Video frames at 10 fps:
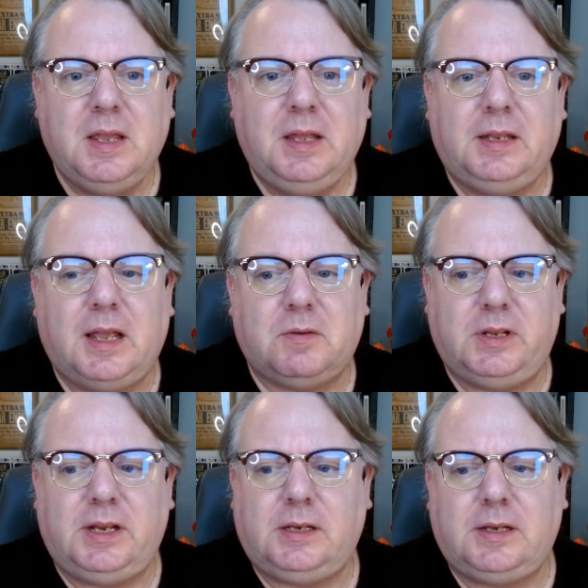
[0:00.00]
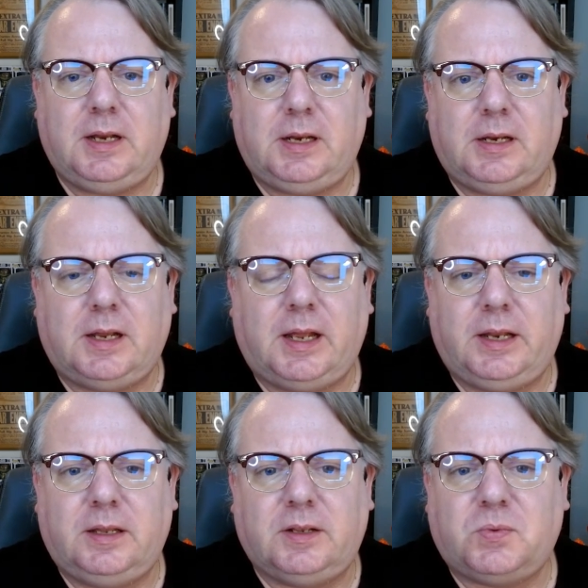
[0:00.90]
Now, in 1889,
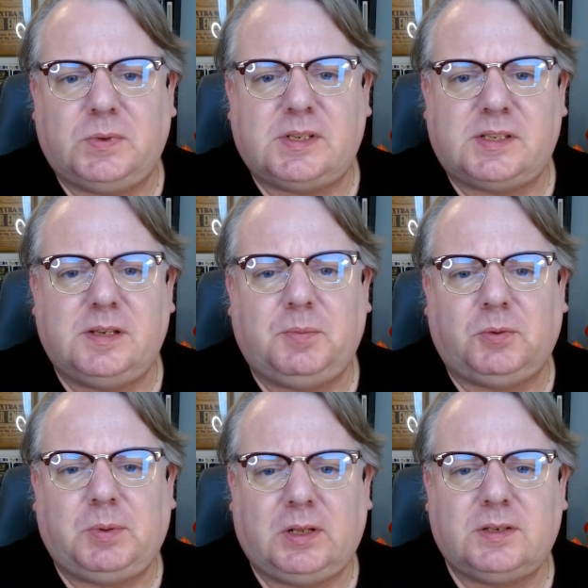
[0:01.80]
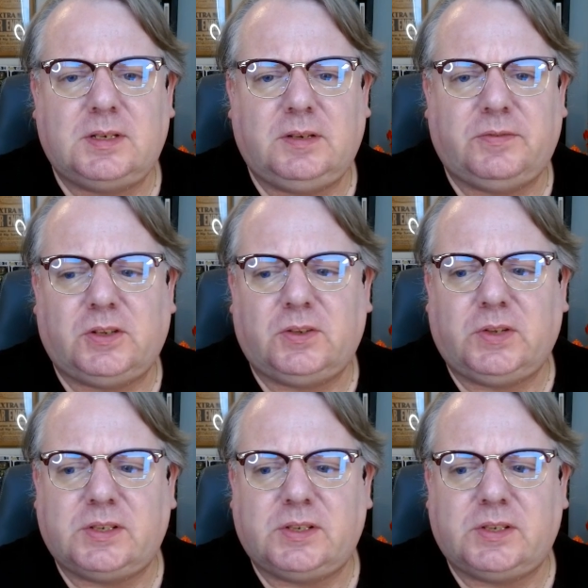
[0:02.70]
this was a simple policy to follow,